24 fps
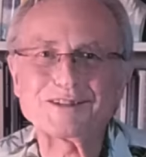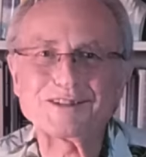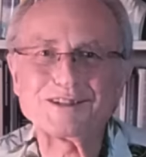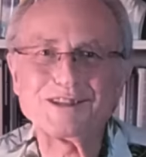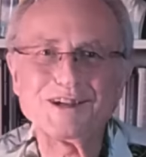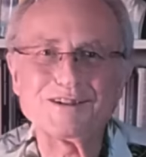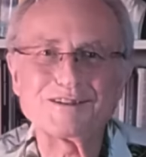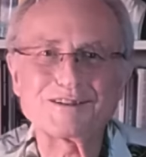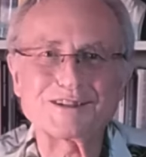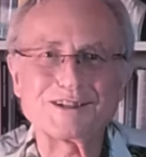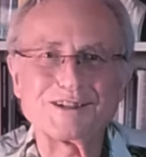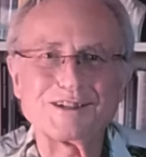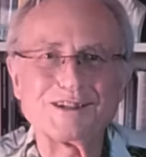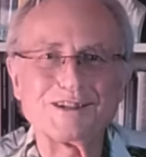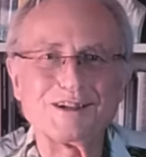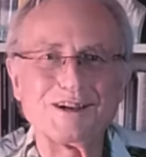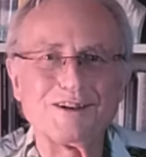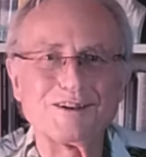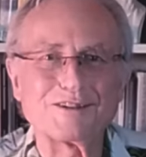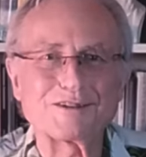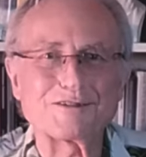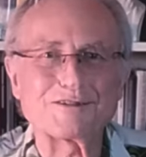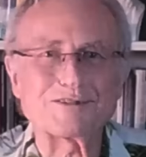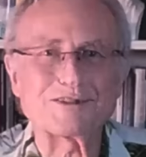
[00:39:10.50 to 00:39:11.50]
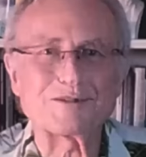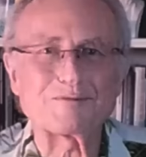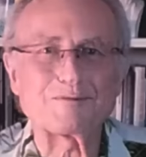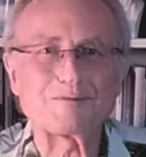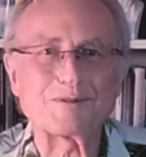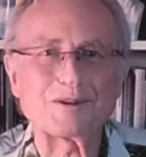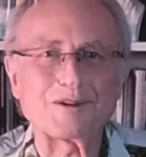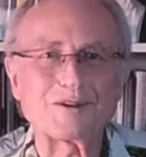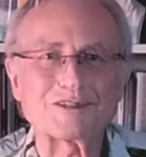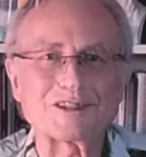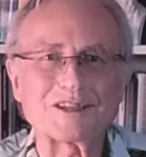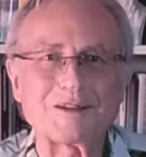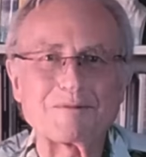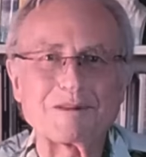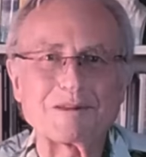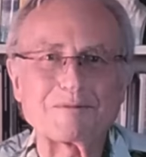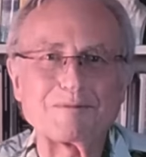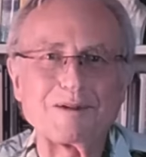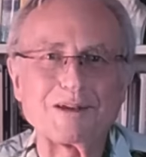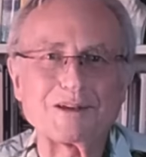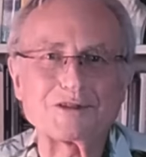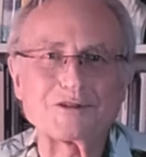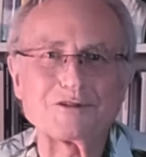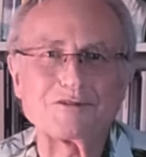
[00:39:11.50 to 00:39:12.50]
seriously argue that because something
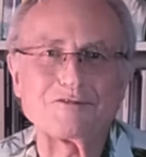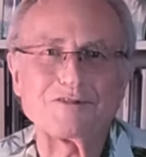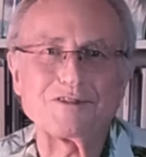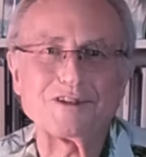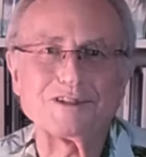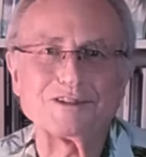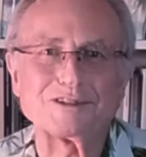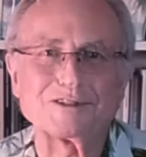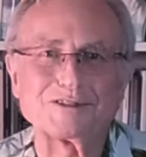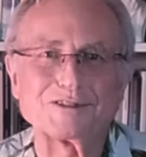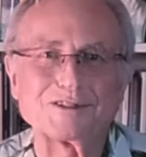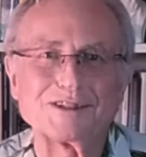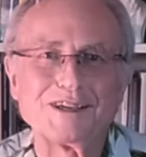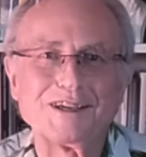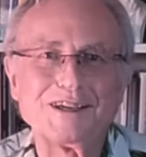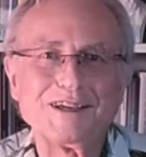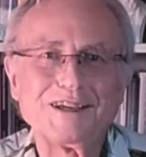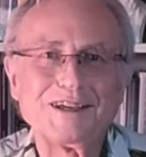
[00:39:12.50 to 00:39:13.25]
makes you feel good.